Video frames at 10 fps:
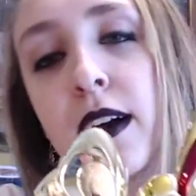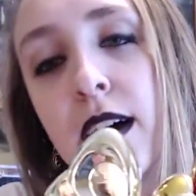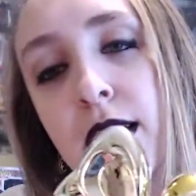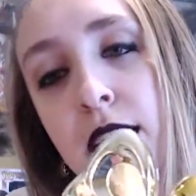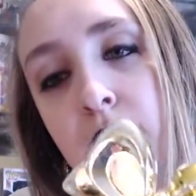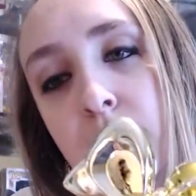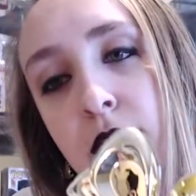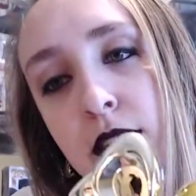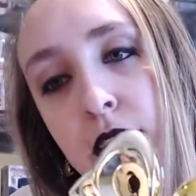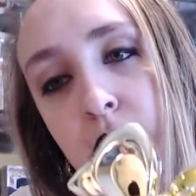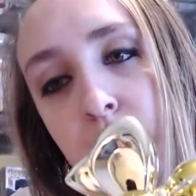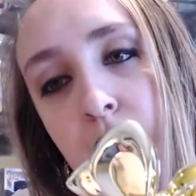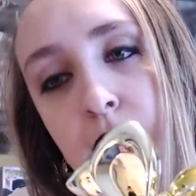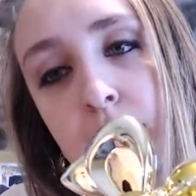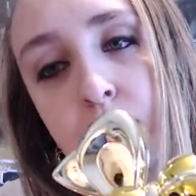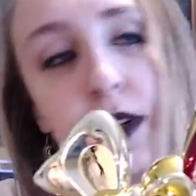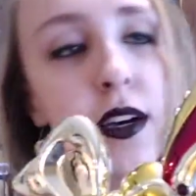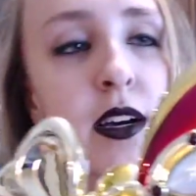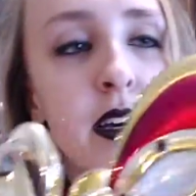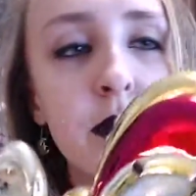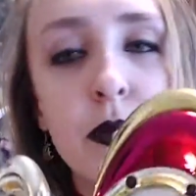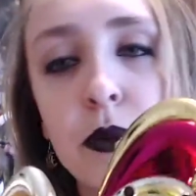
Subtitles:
So it's got the crown up top